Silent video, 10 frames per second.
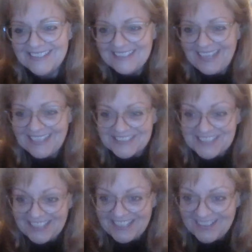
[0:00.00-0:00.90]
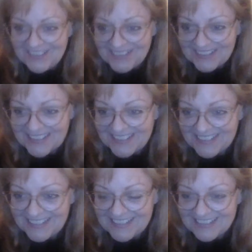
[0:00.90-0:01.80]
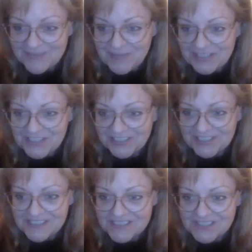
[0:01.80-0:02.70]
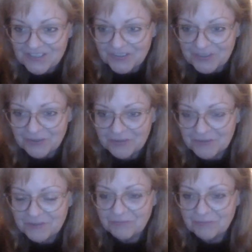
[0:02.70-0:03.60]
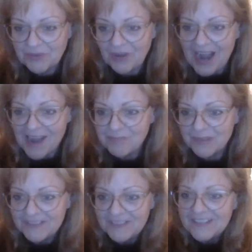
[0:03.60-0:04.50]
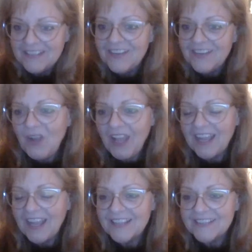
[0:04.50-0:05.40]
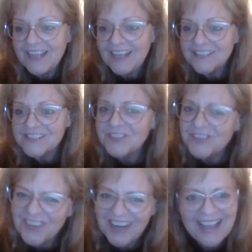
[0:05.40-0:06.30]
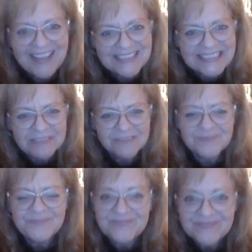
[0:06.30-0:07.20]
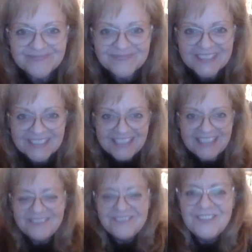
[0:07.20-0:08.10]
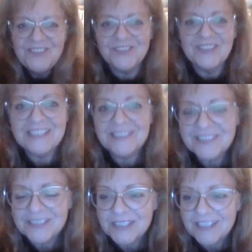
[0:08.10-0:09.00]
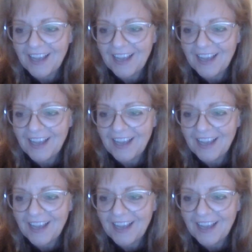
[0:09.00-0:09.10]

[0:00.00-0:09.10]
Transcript: Yeah, check it out. That picture is total crap. Okay, the head is totally. I don't know. It looks,